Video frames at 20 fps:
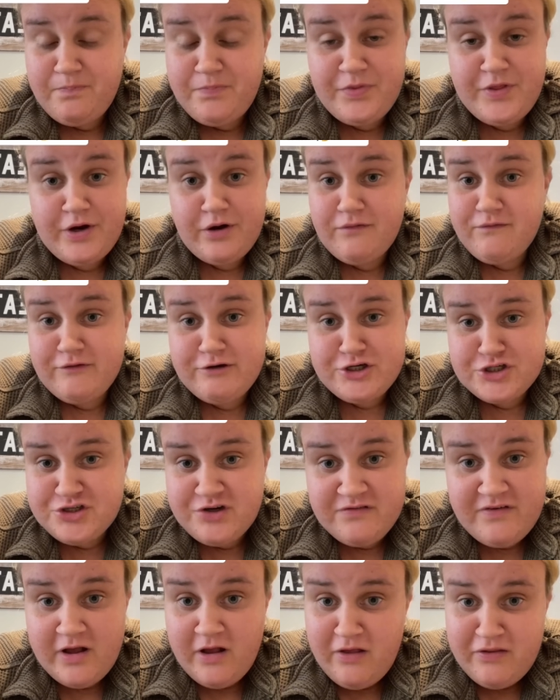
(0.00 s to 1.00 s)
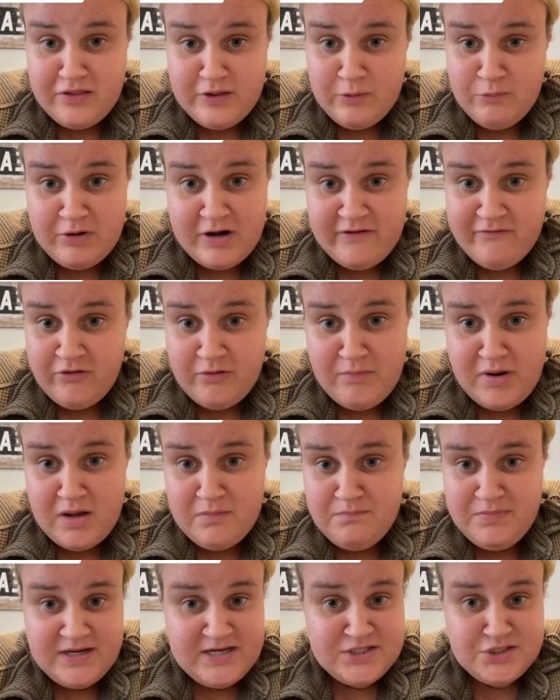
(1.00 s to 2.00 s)
their version of healthy, whatever it might
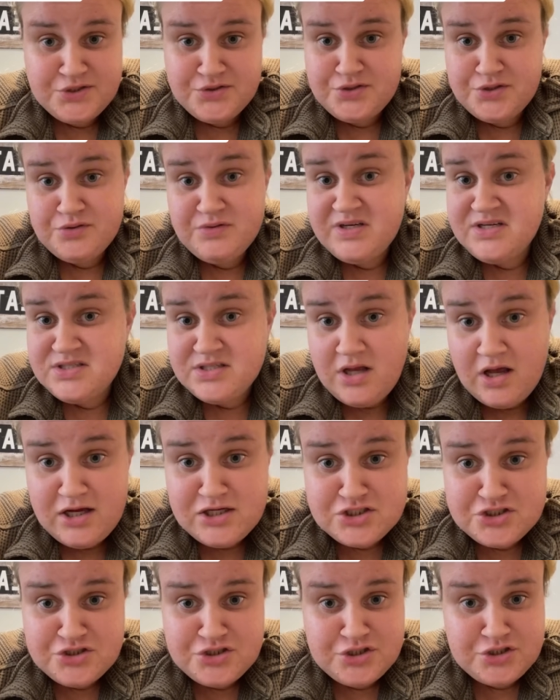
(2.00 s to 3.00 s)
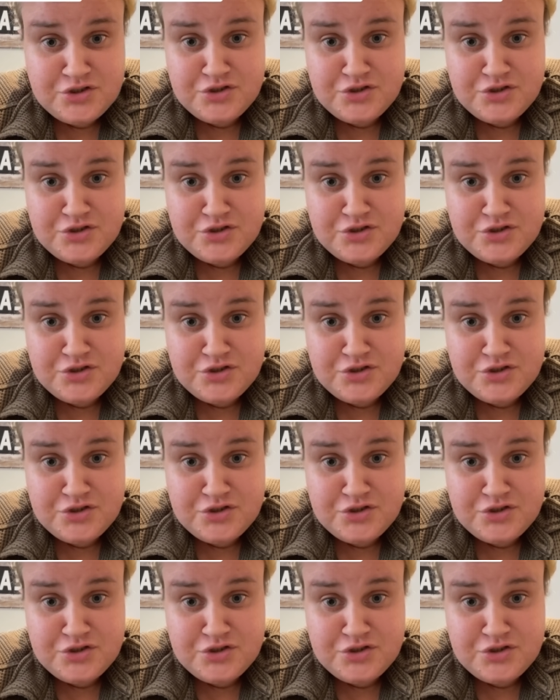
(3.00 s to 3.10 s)
be, due to exhaustion,